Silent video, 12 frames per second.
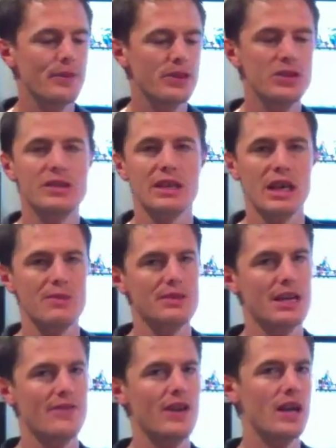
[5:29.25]
just to keep
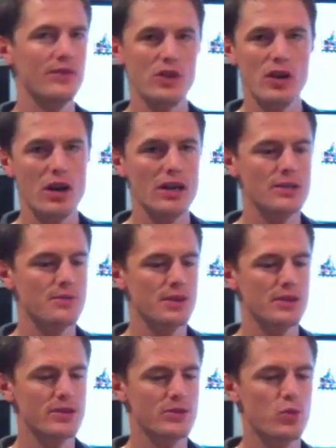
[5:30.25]
stuff out of your eyes,
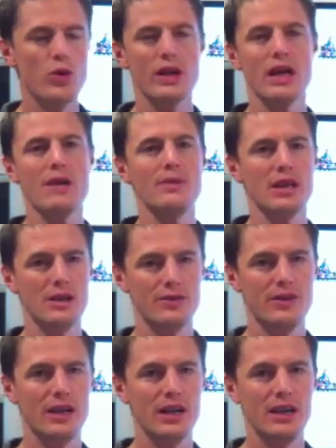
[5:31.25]
because water coming
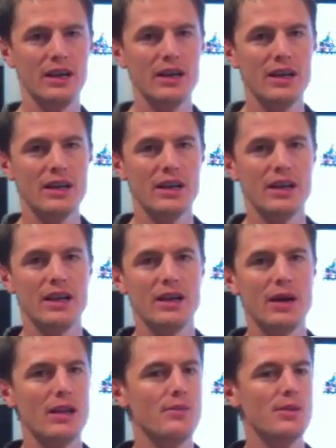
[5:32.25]
off
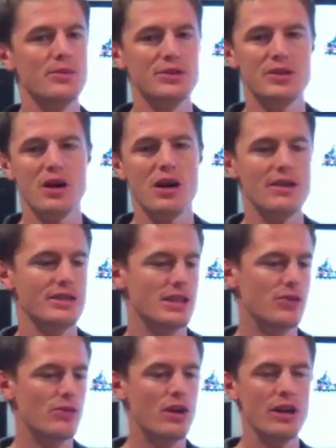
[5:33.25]
other people's tyres that
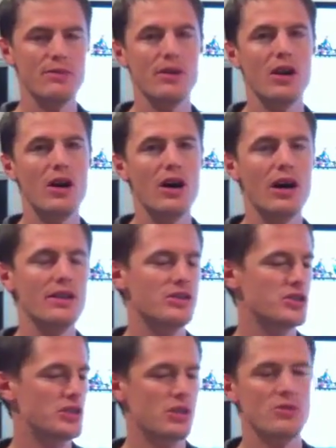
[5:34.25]
you're riding behind,
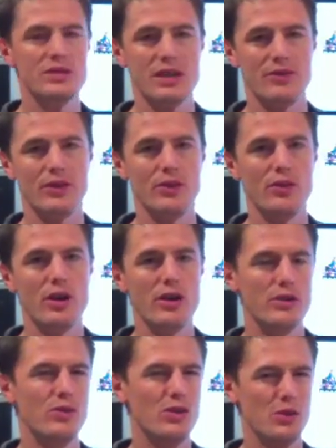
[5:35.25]
just general stuff on the
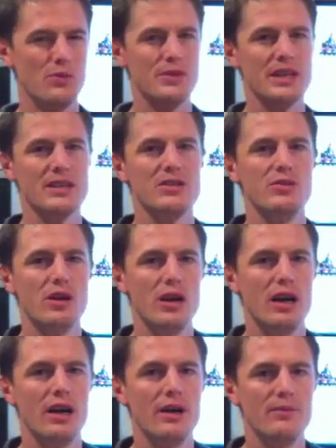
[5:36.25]
road, you really want to protect your
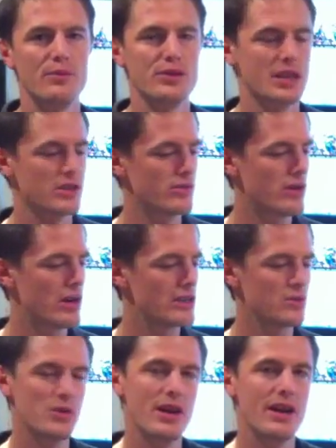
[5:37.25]

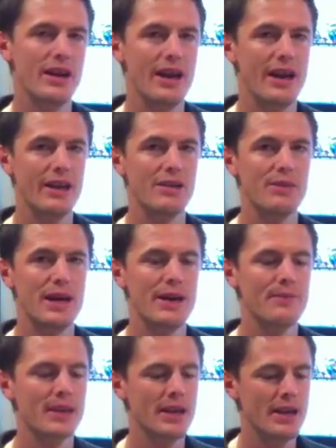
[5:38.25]
eyes when you're out and
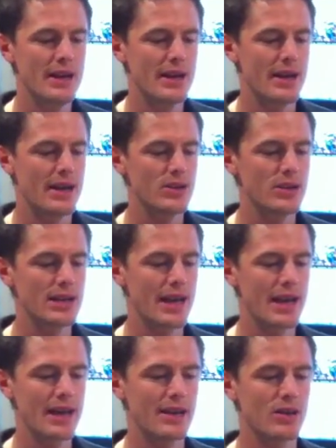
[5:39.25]
about. You
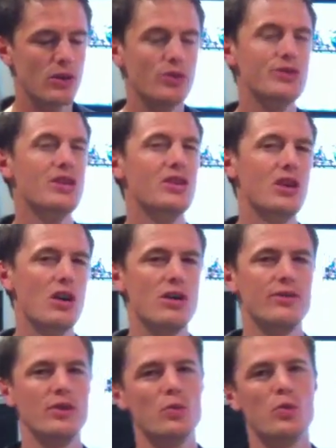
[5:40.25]
can also go,
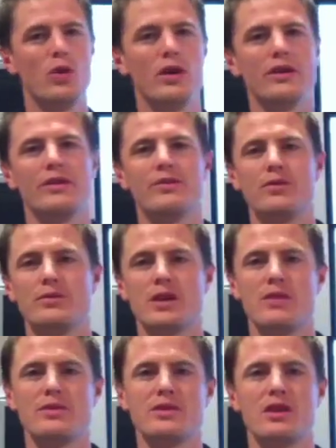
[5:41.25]
if you want, from
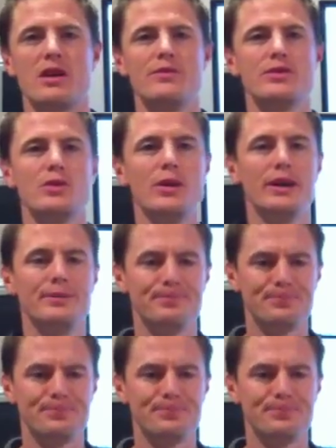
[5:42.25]
time to time to